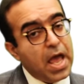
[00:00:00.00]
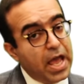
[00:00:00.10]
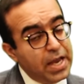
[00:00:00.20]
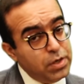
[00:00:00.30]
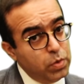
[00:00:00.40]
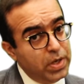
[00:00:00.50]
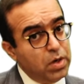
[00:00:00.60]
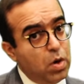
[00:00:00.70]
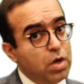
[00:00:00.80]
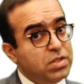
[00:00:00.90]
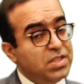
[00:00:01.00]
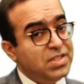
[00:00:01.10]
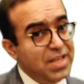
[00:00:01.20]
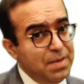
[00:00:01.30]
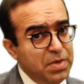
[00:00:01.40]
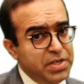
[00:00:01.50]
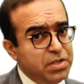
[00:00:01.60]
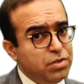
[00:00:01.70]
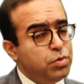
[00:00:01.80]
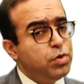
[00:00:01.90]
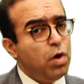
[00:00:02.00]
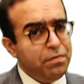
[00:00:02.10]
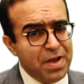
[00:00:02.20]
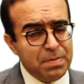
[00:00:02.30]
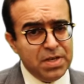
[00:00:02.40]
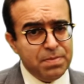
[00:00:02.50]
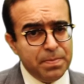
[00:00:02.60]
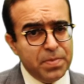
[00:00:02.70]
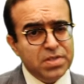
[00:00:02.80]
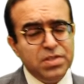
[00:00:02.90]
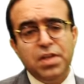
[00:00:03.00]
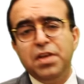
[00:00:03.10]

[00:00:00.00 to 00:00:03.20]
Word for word: and you can cause the same lesions to your family members